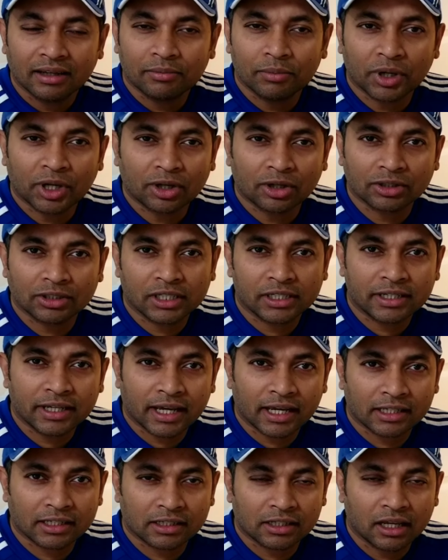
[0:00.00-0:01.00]
because it
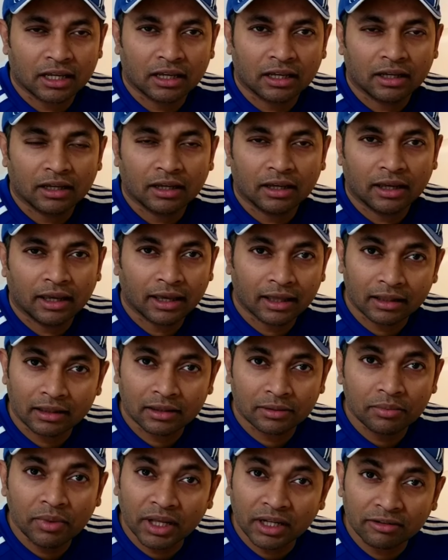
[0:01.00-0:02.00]
has
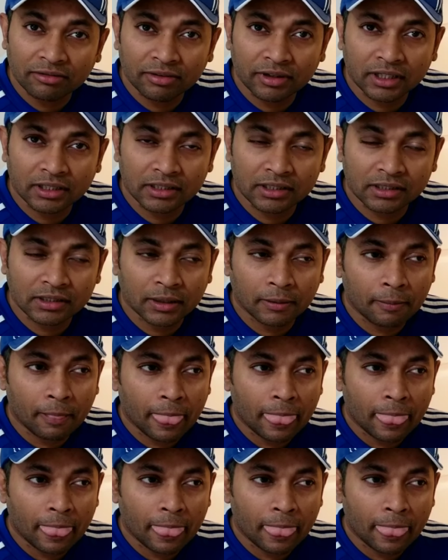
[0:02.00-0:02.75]
health benefits,